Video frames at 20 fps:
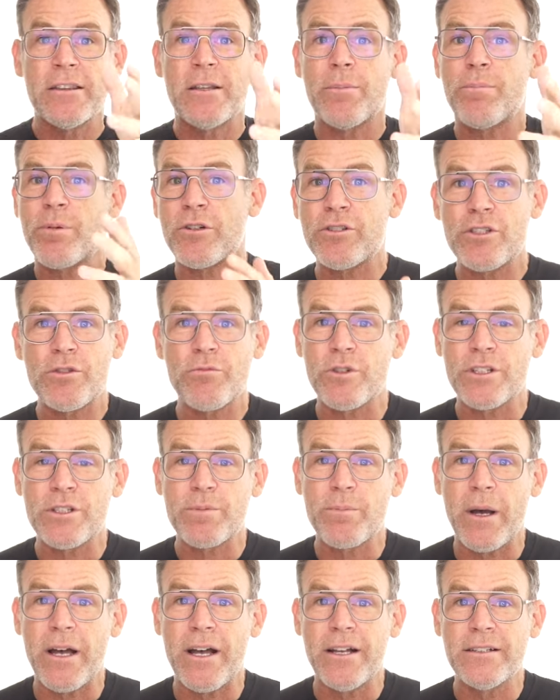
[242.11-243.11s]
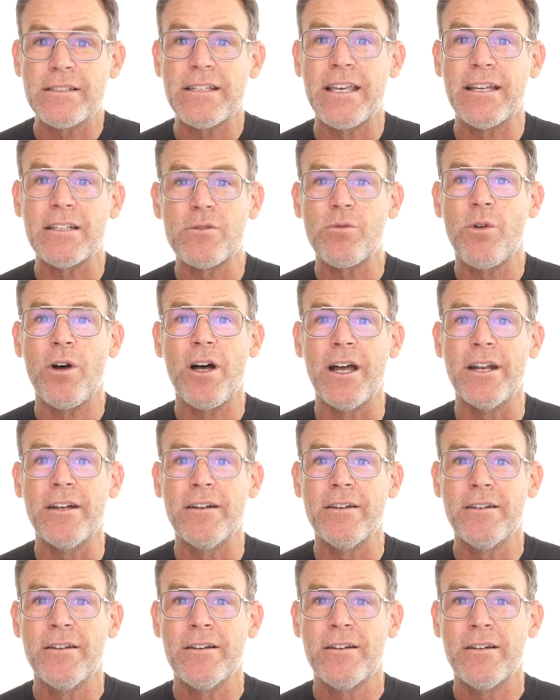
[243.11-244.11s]
The person responds, guess
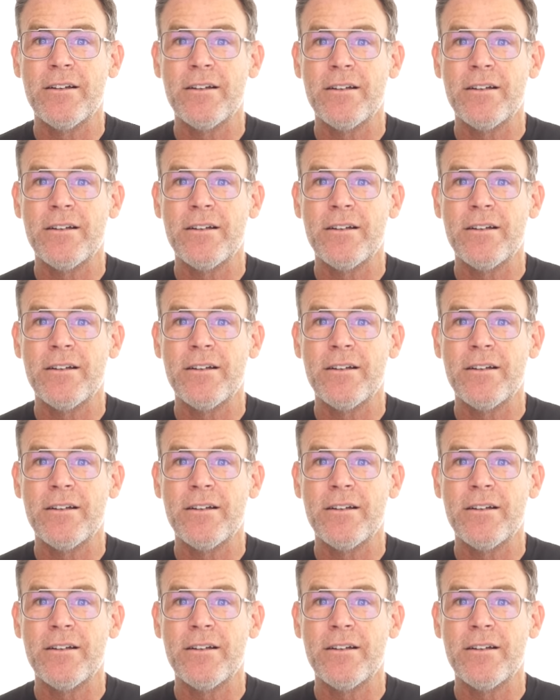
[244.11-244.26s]
what?